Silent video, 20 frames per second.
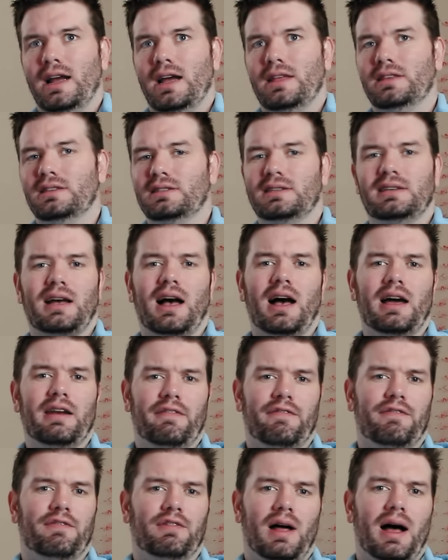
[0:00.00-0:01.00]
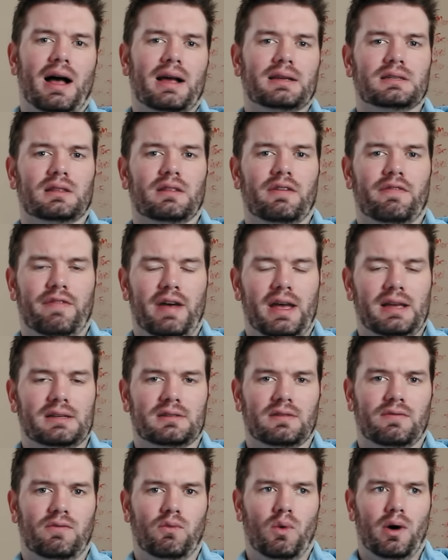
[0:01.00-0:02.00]
And this kind of flies in the
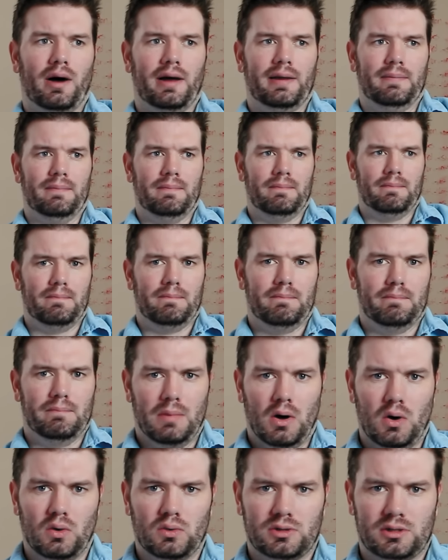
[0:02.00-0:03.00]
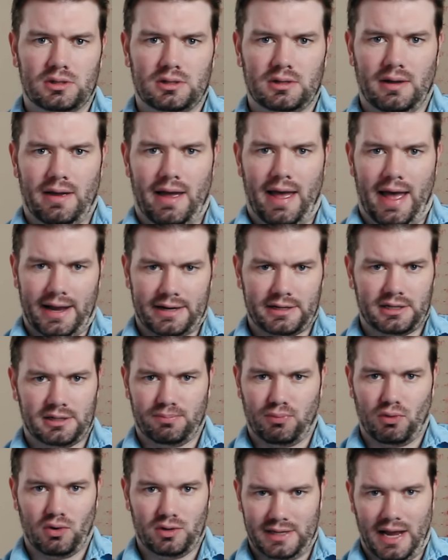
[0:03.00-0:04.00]
face of what most
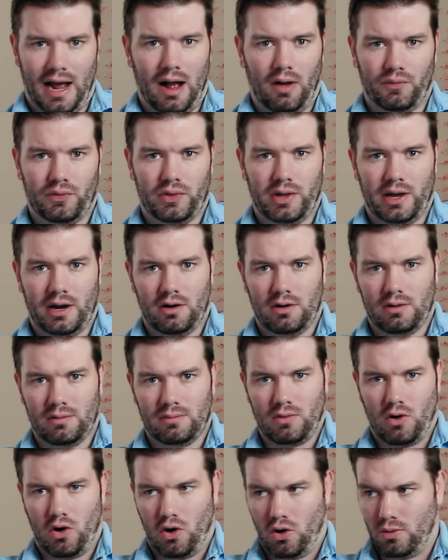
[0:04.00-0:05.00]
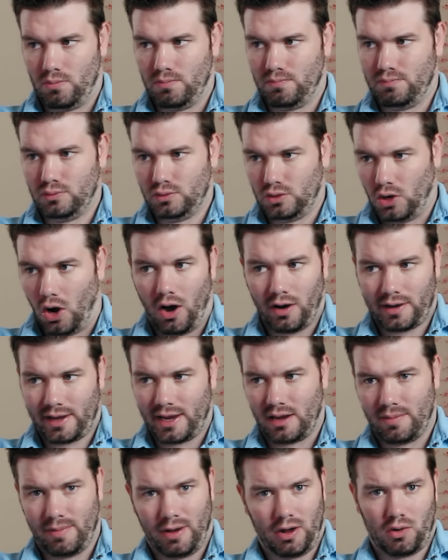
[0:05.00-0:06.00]
experts out there are
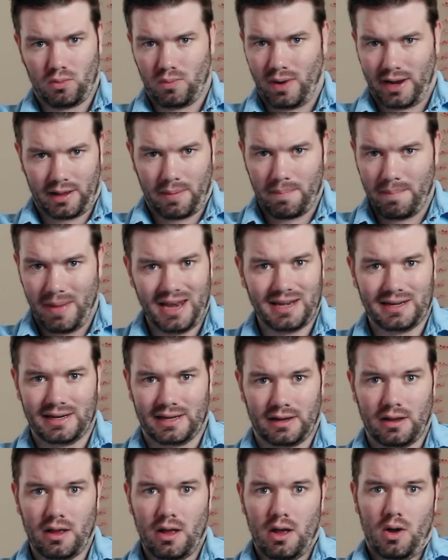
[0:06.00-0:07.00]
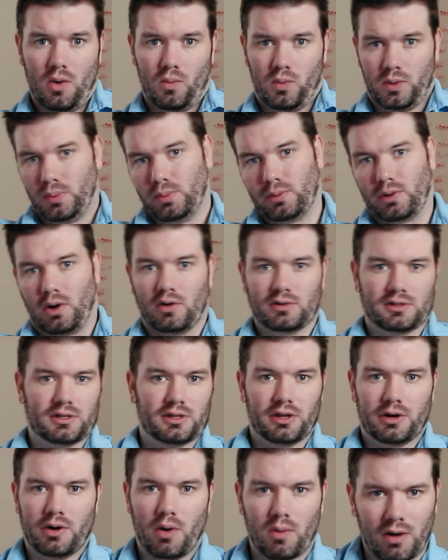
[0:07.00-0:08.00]
talking about or recommending with regards
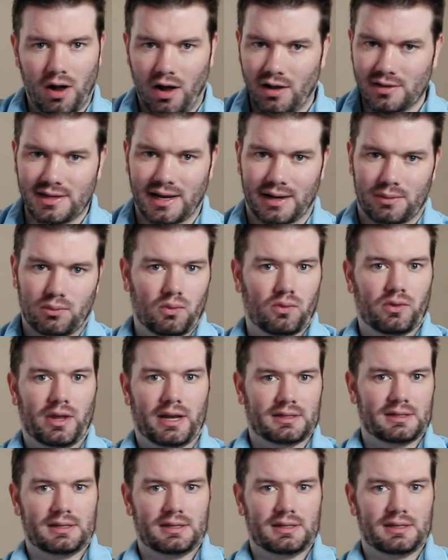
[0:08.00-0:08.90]
to the no contact rule. They